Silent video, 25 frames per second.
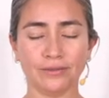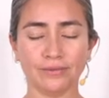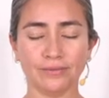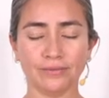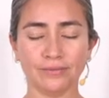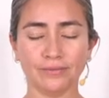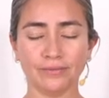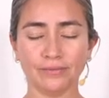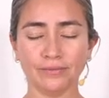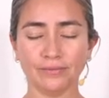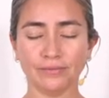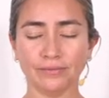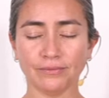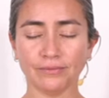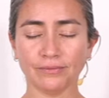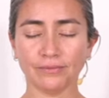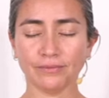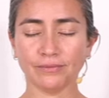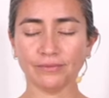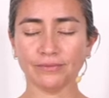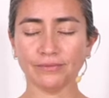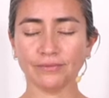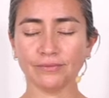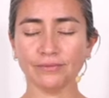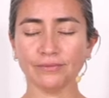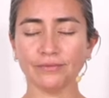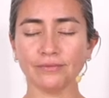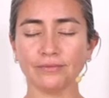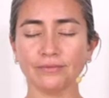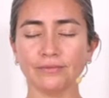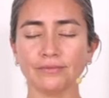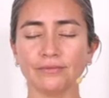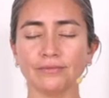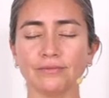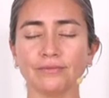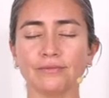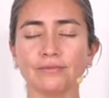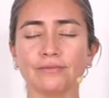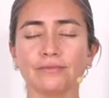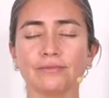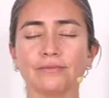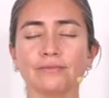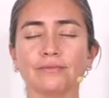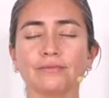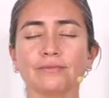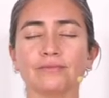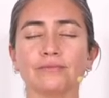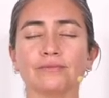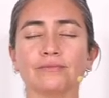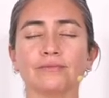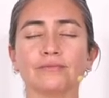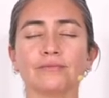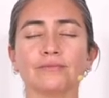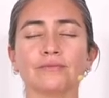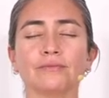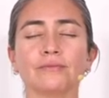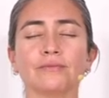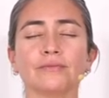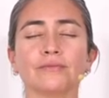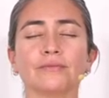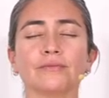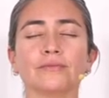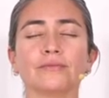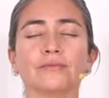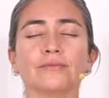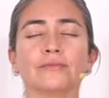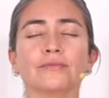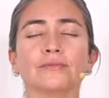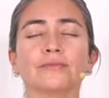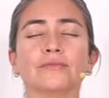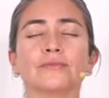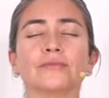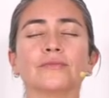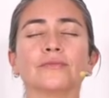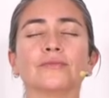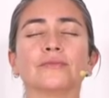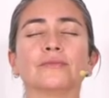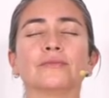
(no one is talking)